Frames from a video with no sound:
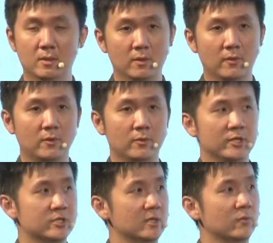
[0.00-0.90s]
So
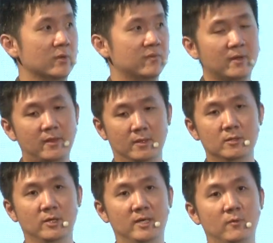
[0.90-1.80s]
actually, we first
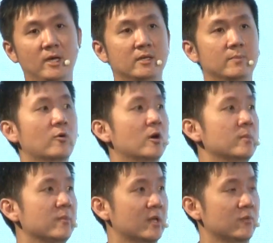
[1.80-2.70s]
look at what are the
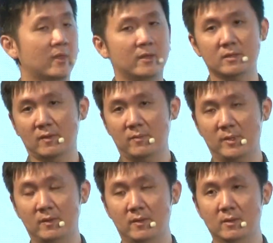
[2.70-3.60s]
problems that we see in the
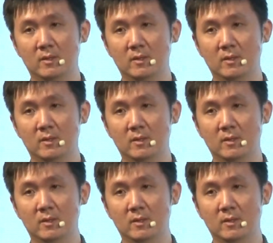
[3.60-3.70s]
space.